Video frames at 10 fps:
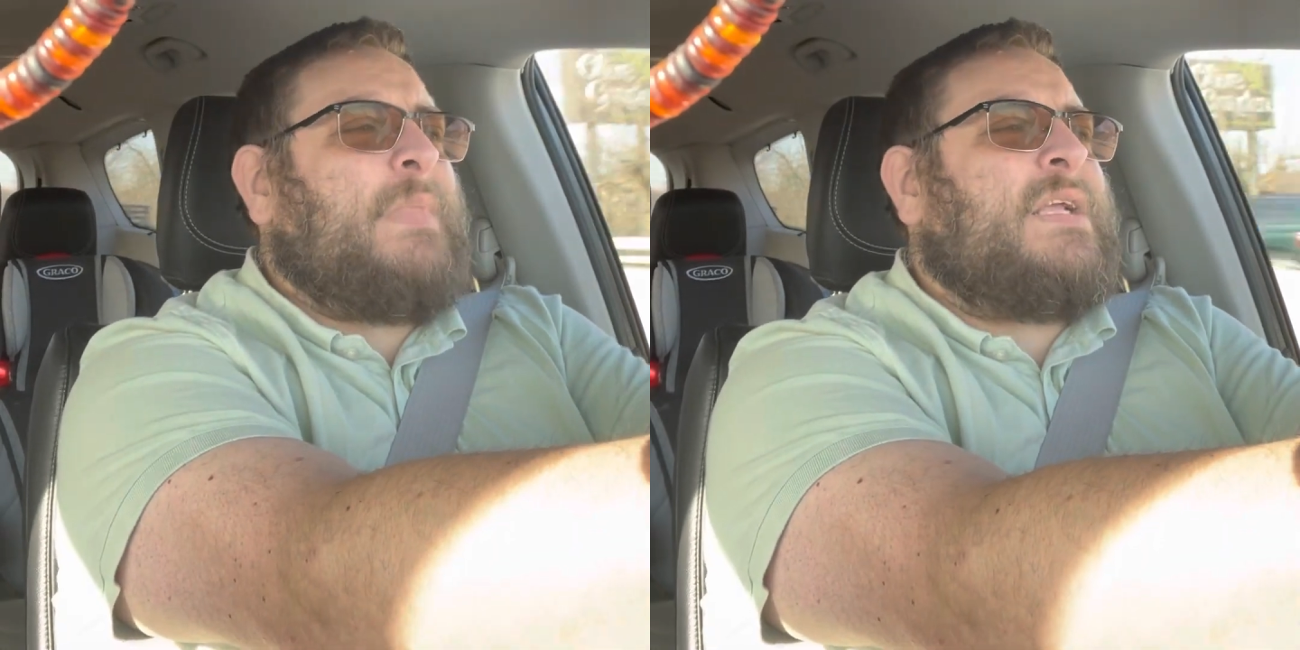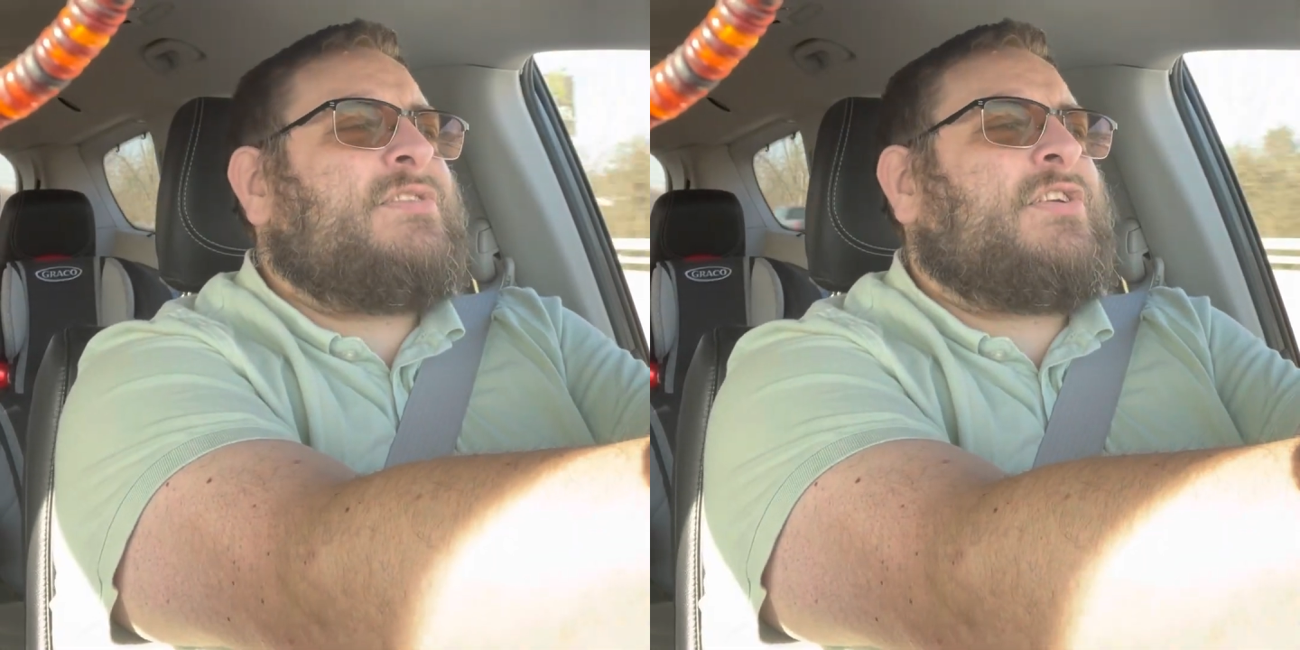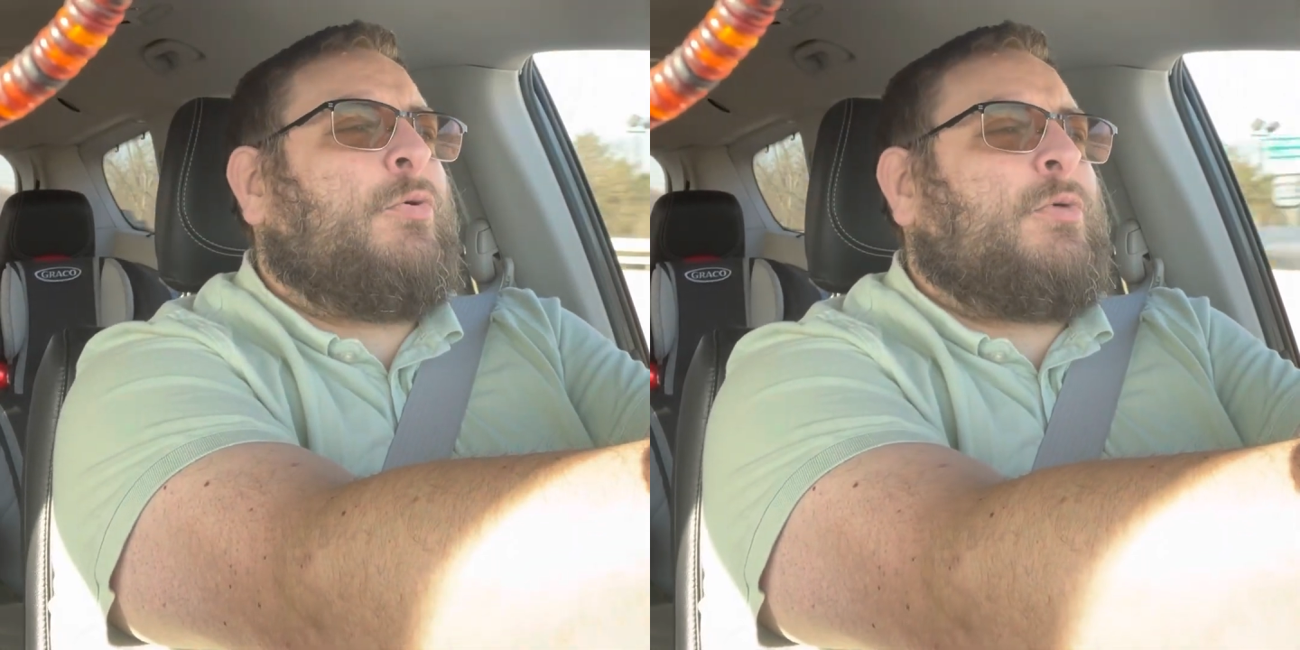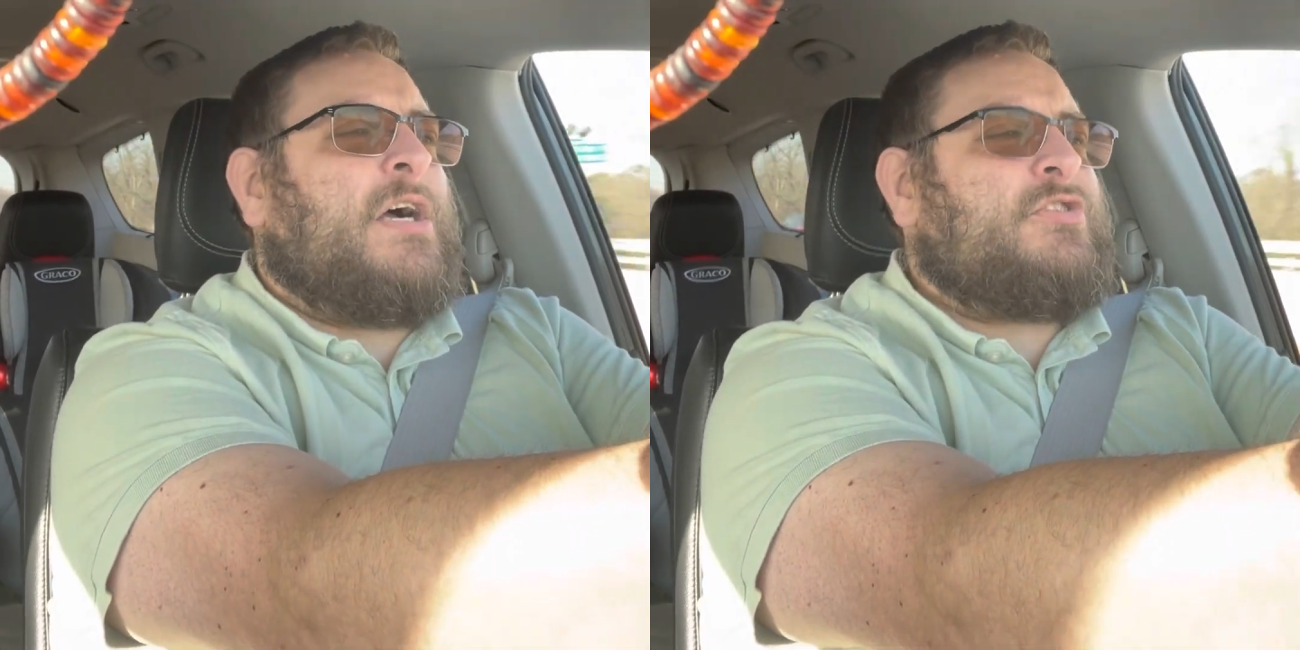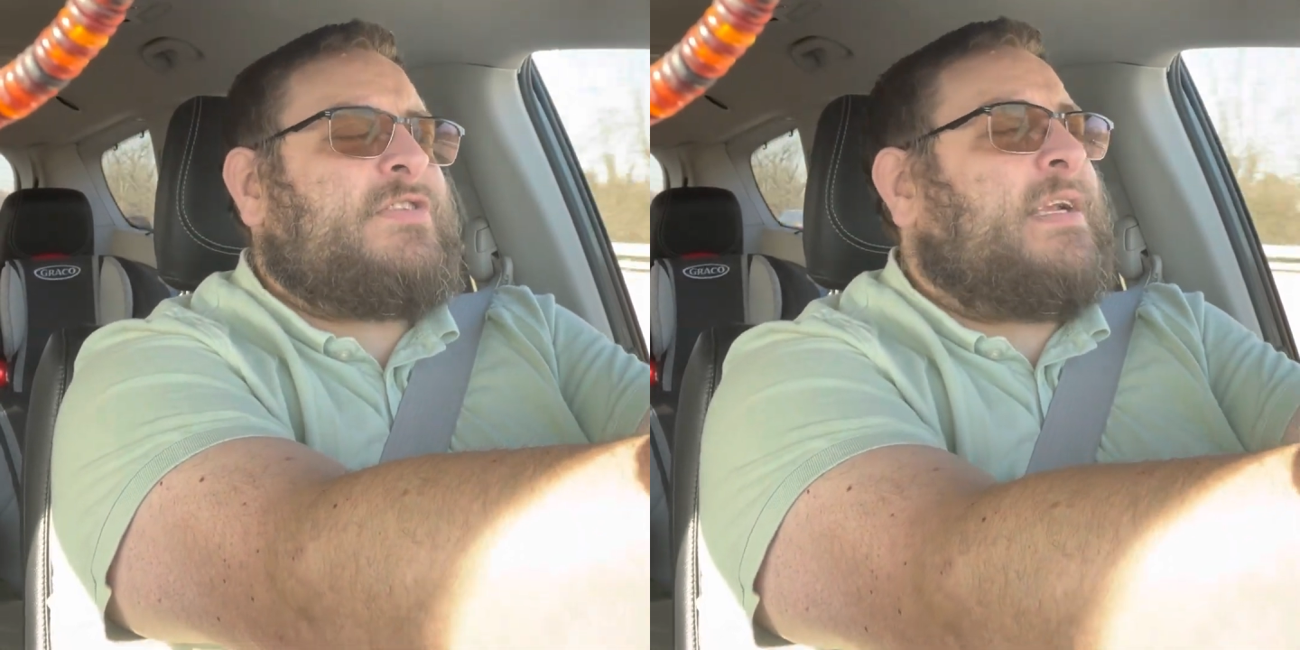so
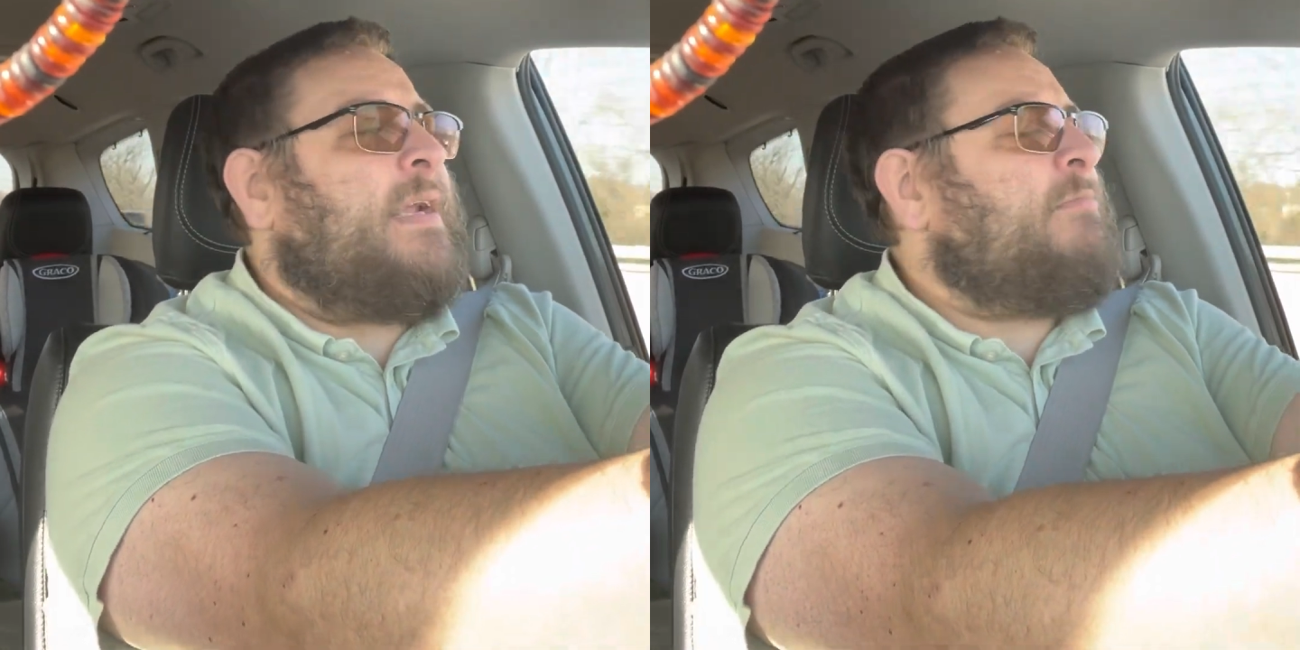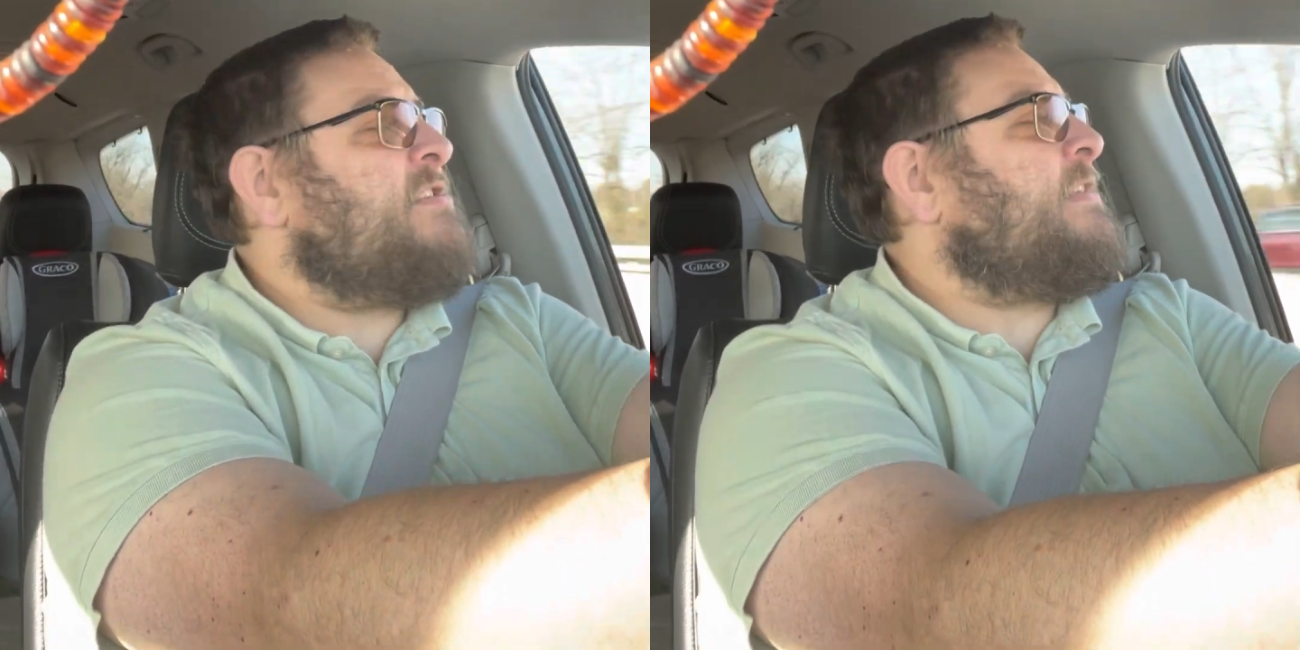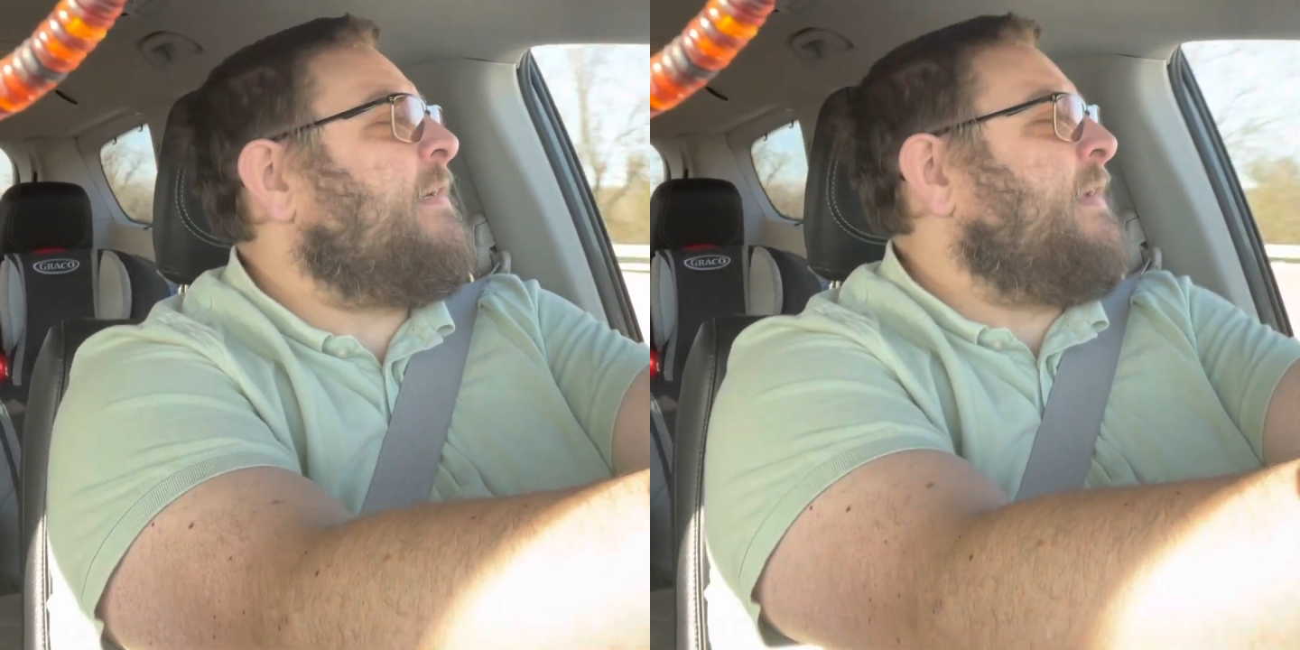Rodgers and Hammerstein